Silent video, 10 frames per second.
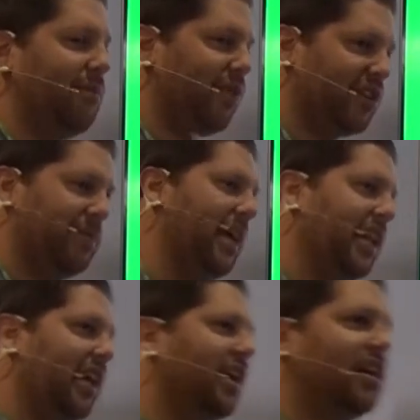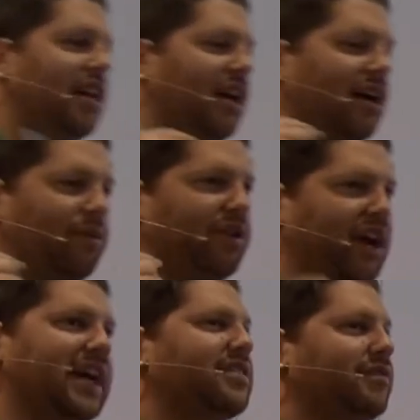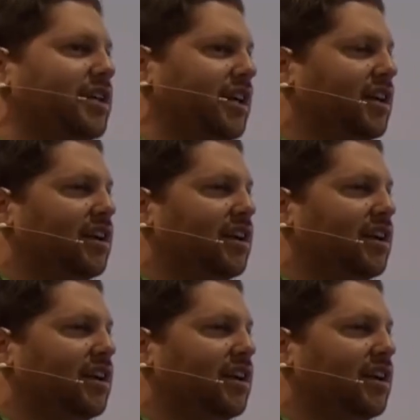we're expanding, we're actively